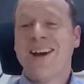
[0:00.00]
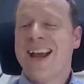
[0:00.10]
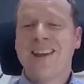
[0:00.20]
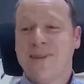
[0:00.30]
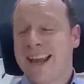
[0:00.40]

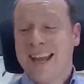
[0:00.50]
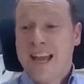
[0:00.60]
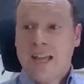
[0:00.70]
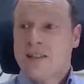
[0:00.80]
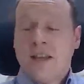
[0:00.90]
Anyway,
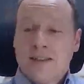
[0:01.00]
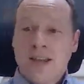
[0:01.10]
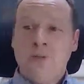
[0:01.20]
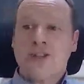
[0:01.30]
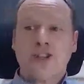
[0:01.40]

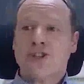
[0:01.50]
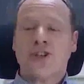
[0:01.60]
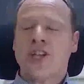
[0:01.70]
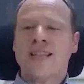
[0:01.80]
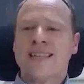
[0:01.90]
it was just
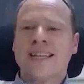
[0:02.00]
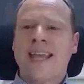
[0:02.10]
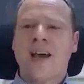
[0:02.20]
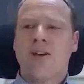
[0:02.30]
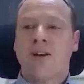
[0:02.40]
a chance
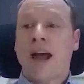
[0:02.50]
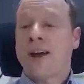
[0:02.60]
encounter.